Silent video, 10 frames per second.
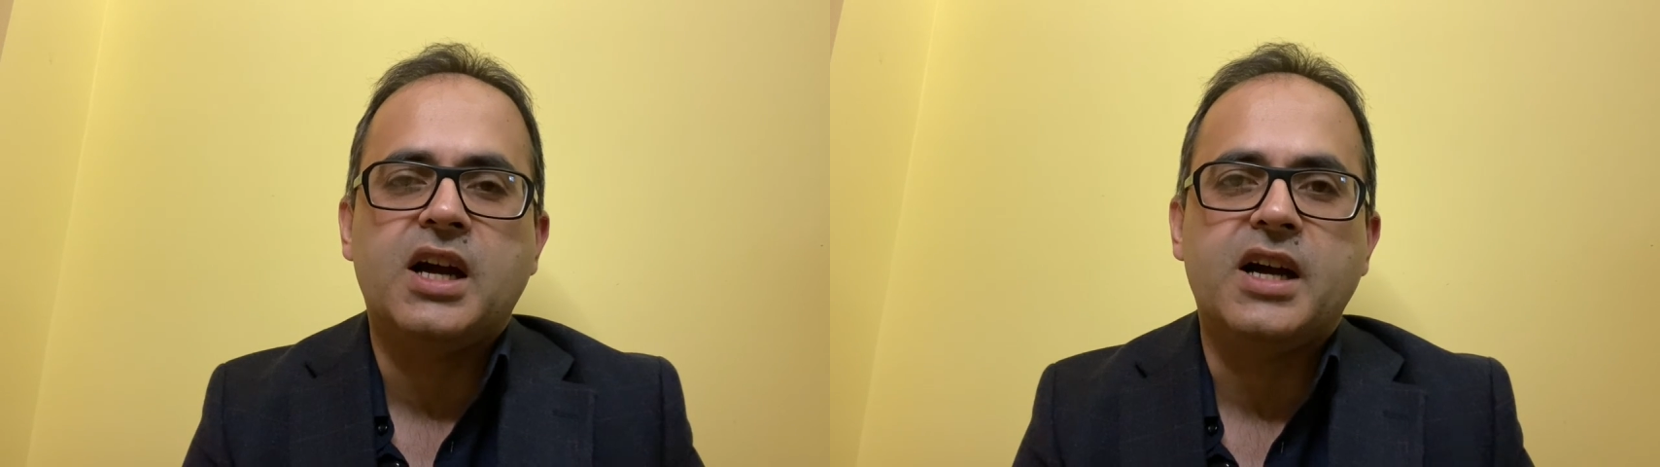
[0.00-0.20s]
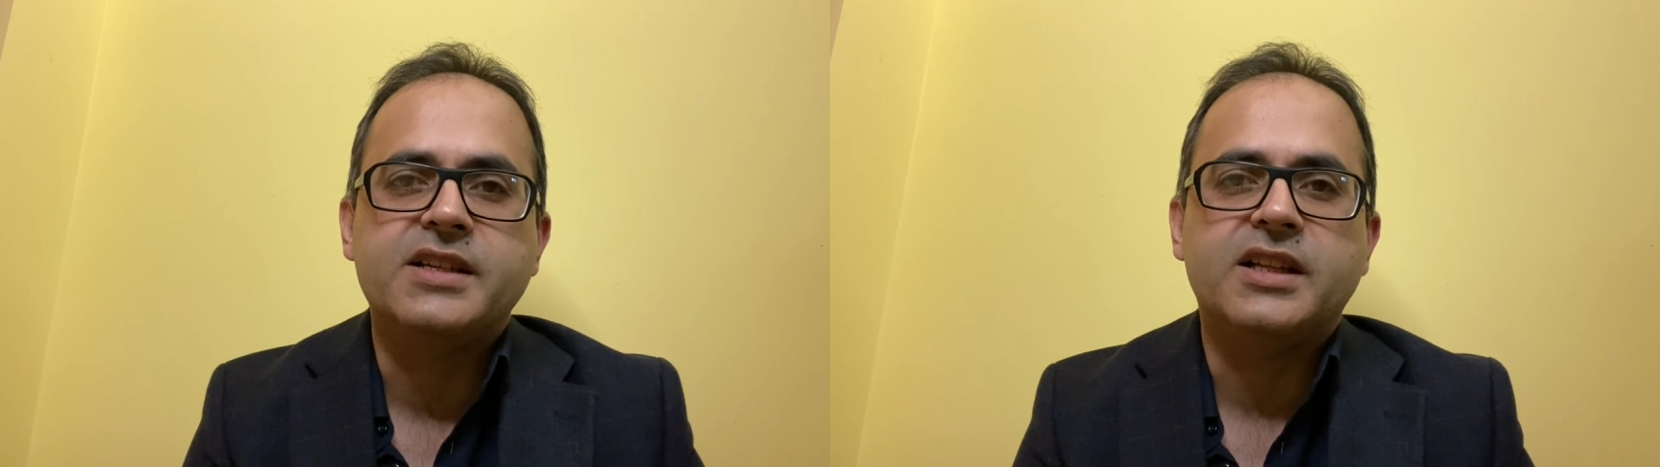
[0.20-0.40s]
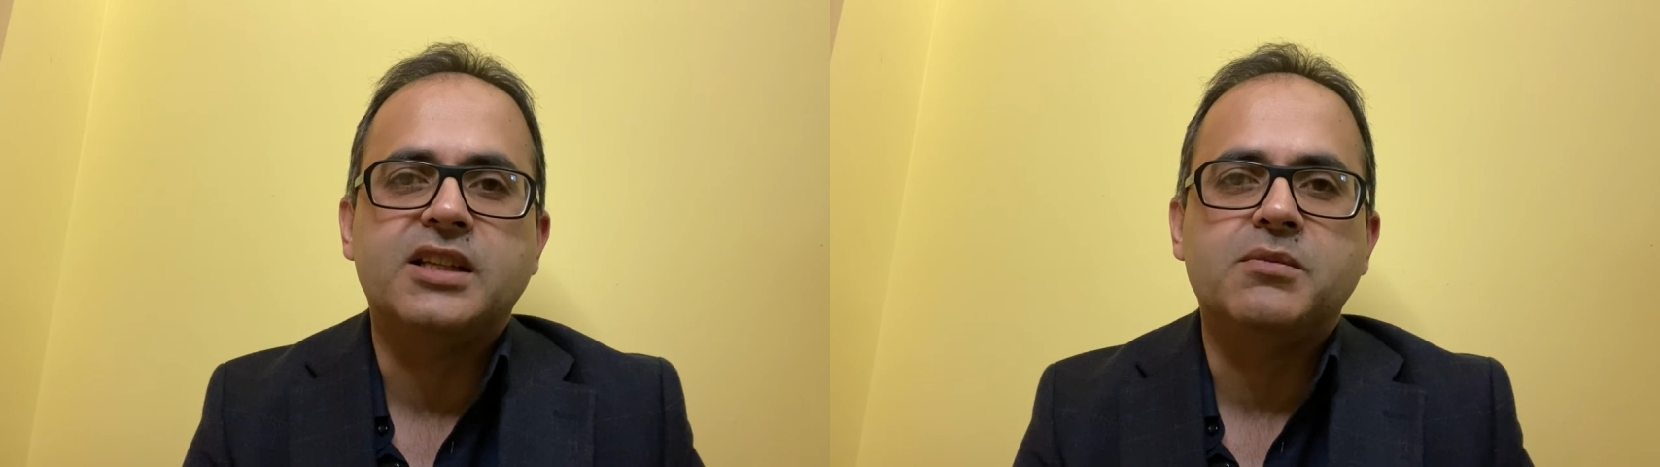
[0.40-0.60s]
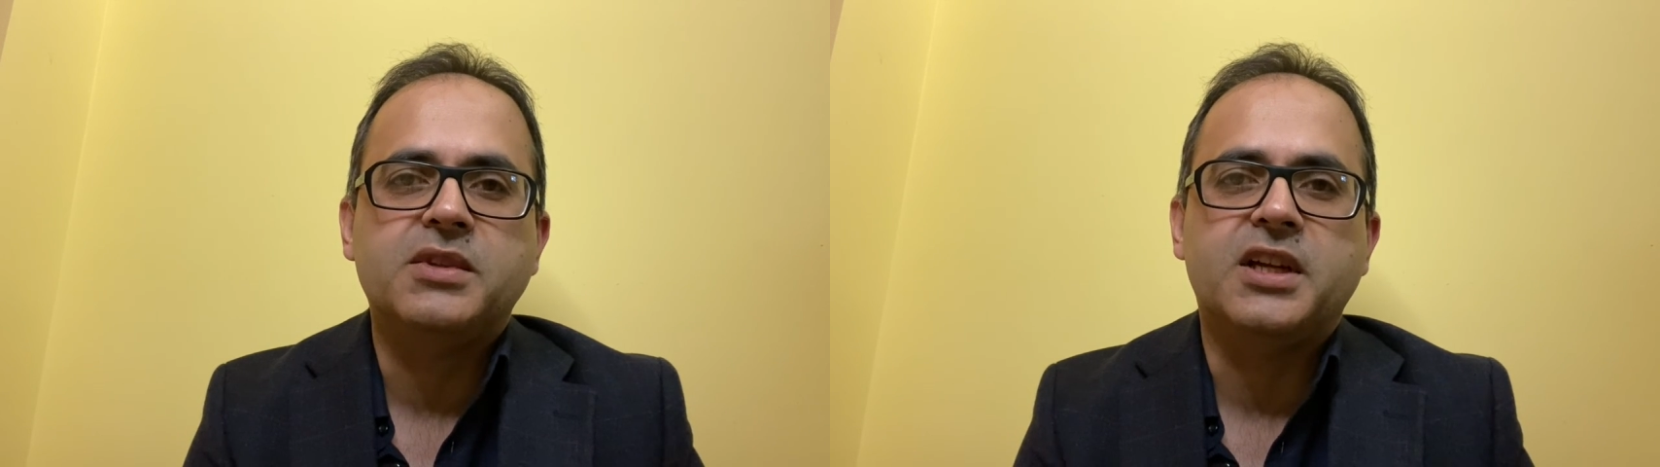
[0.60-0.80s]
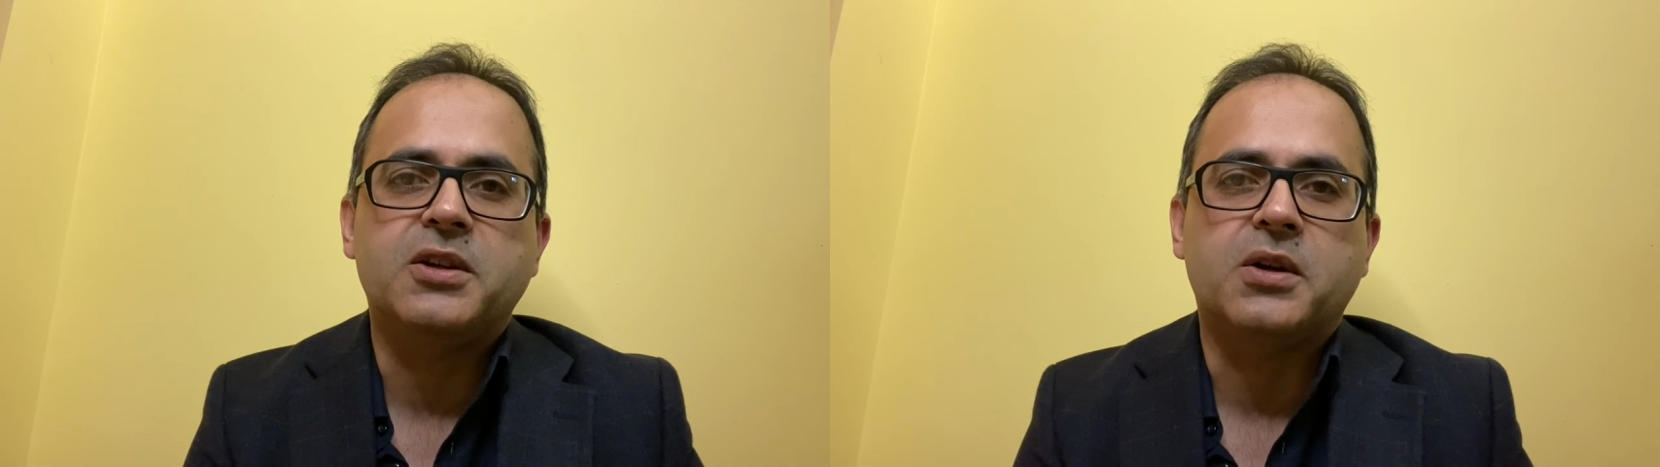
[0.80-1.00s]
I tell them
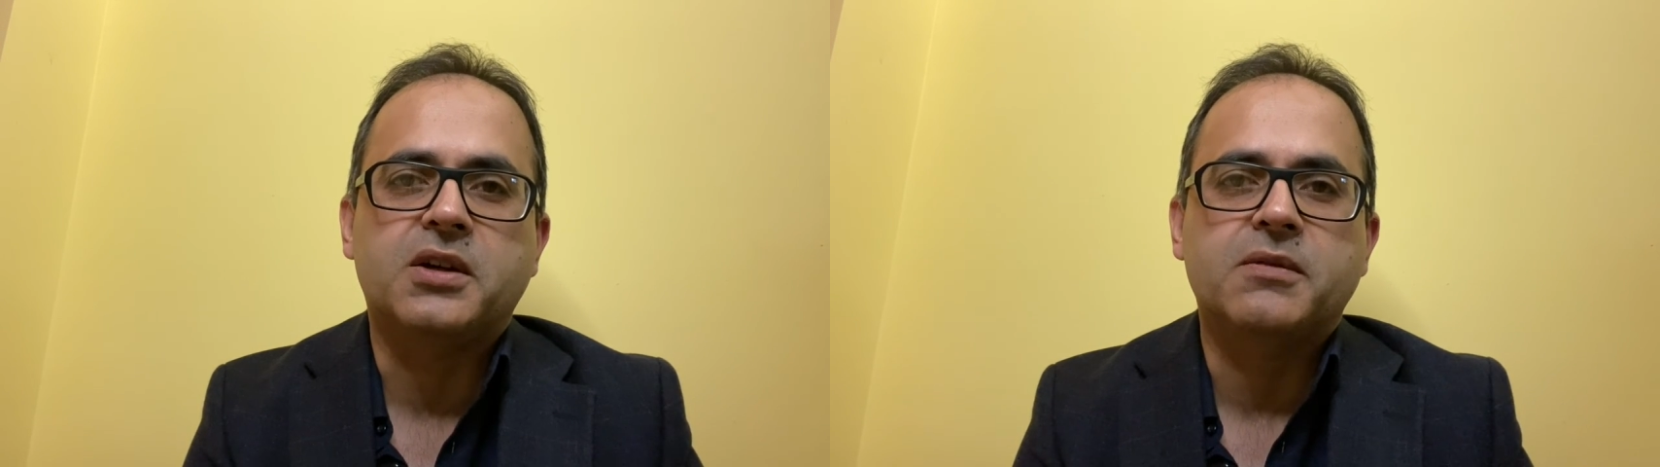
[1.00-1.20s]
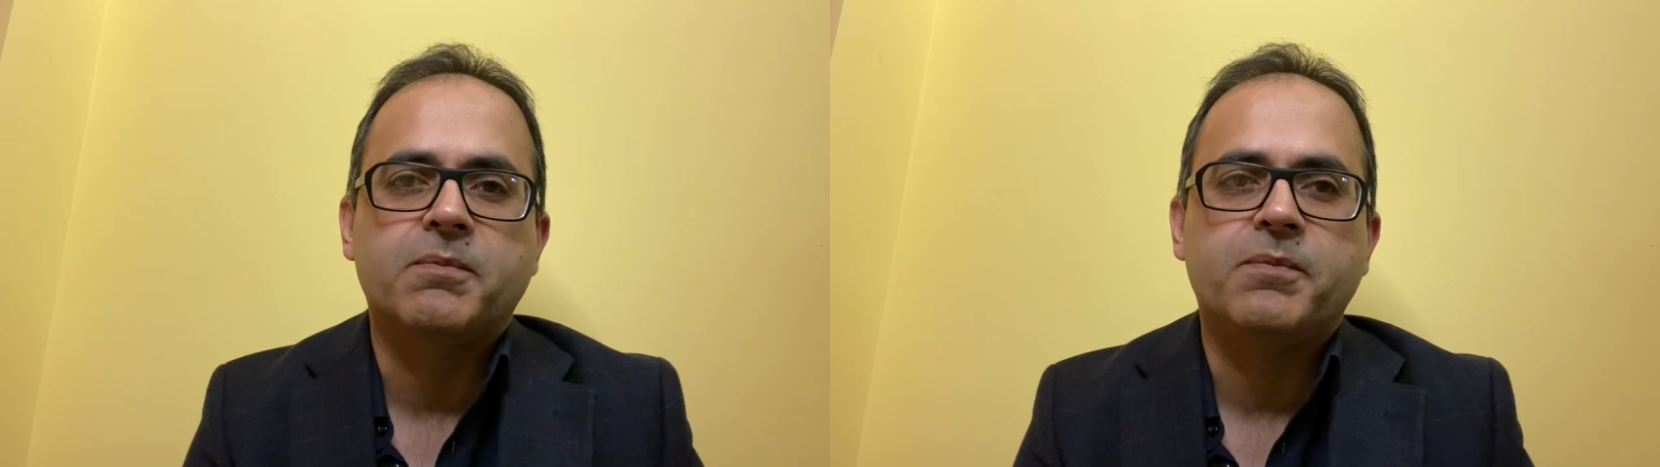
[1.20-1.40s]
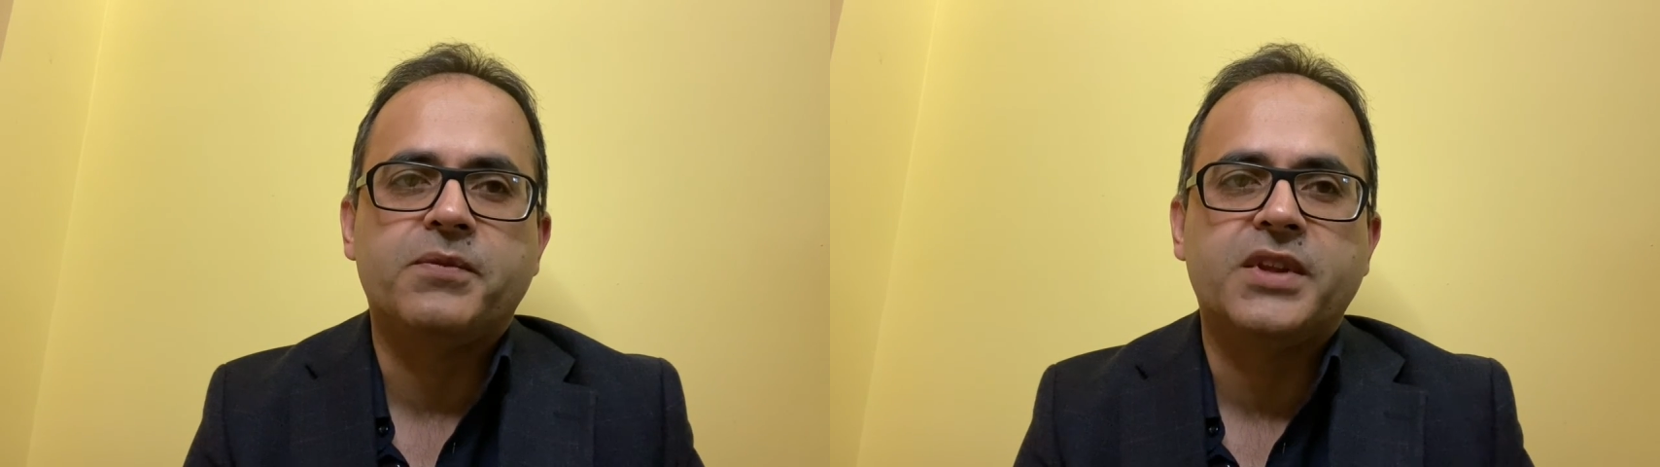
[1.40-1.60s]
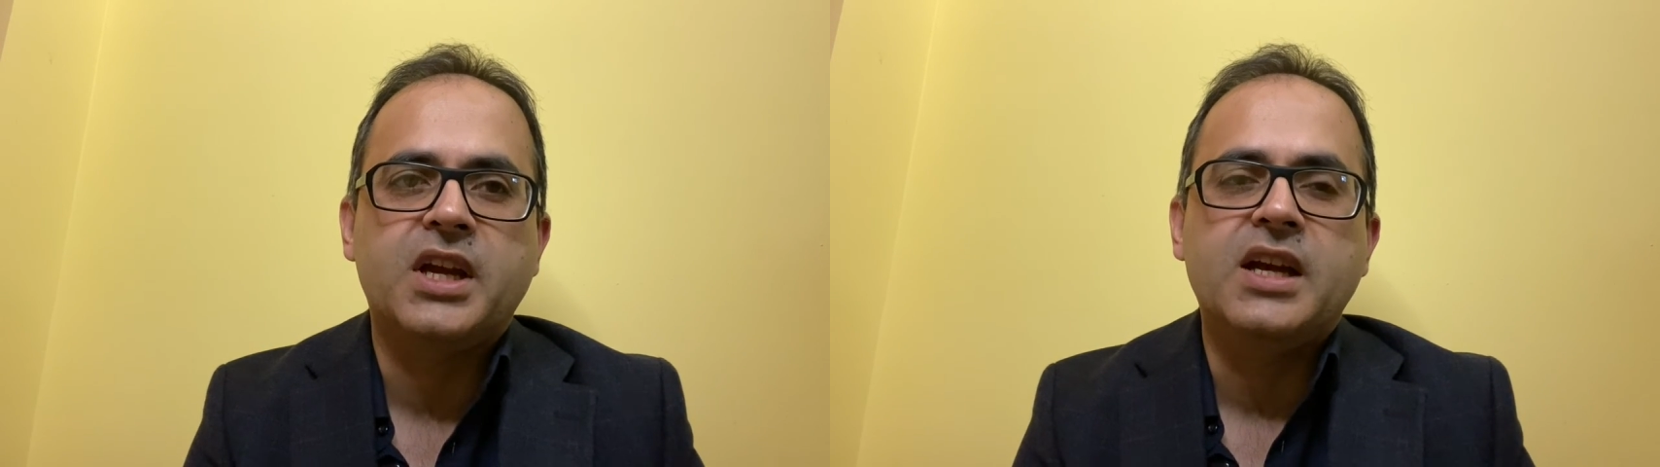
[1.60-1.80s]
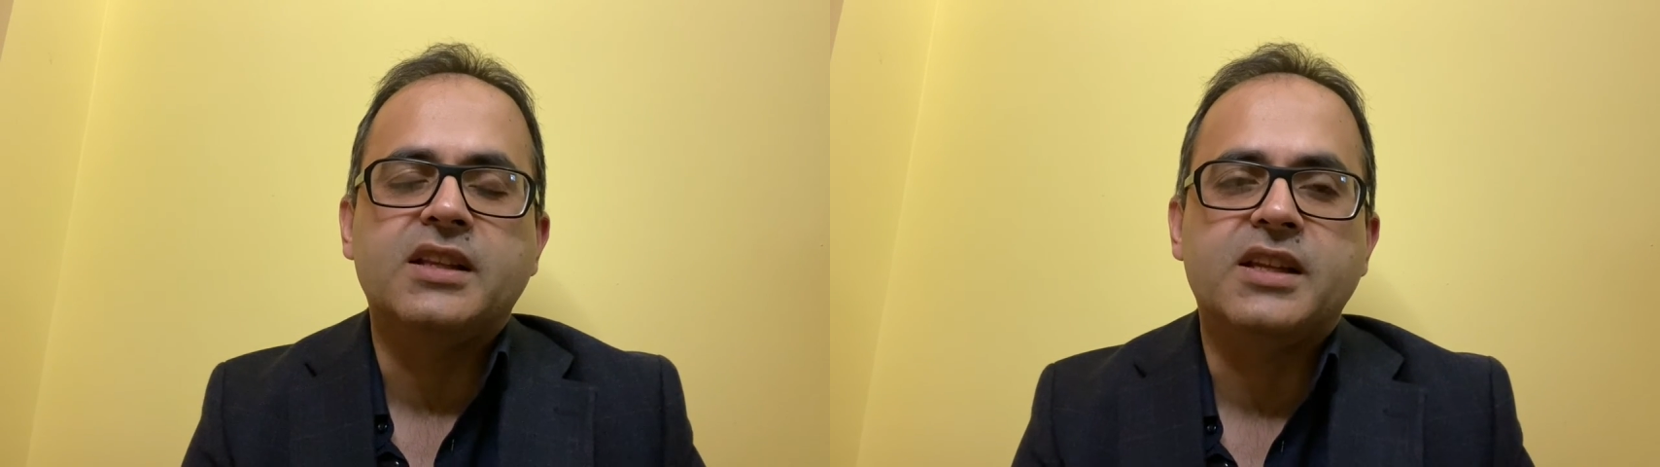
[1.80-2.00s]
that look,
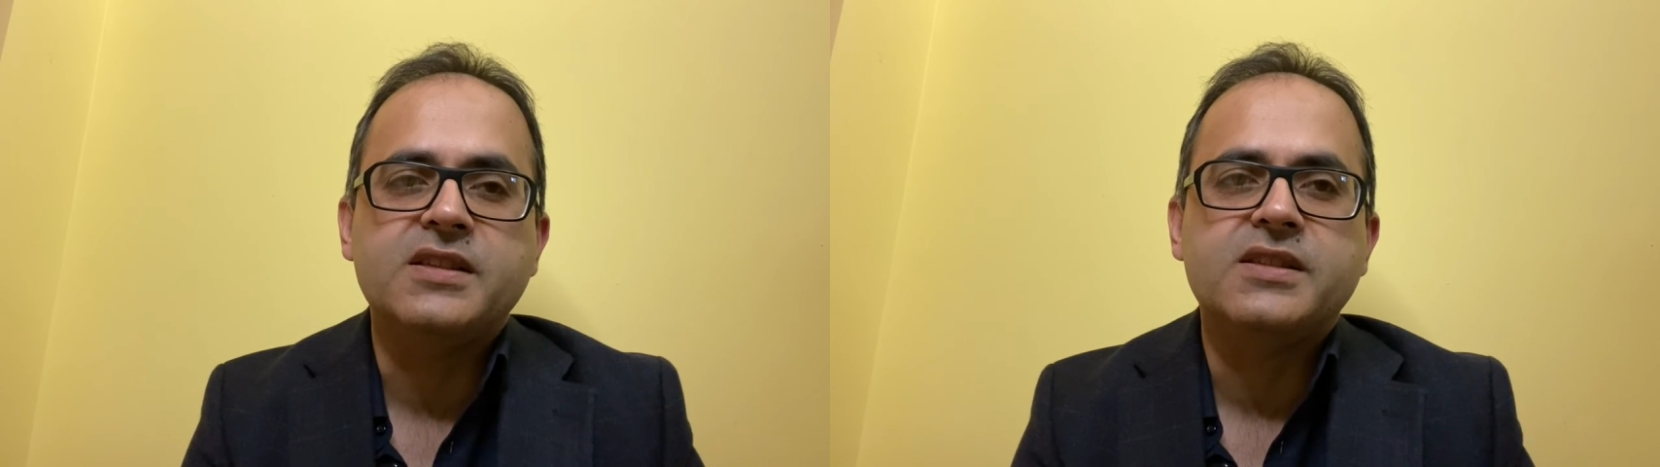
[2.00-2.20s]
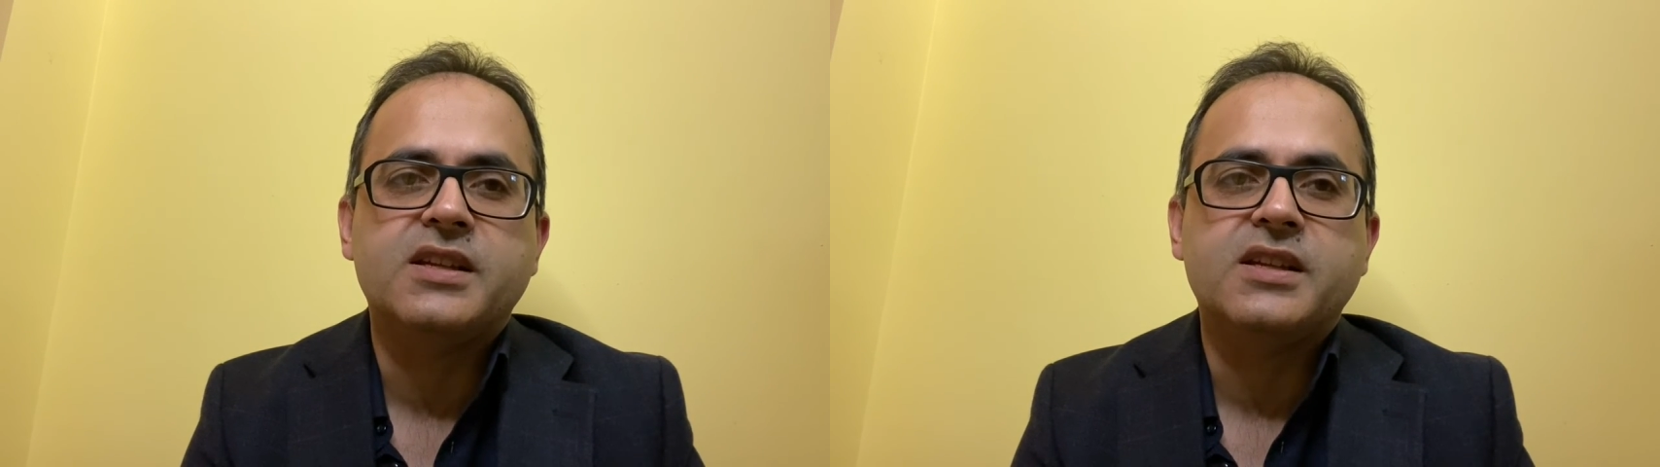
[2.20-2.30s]
this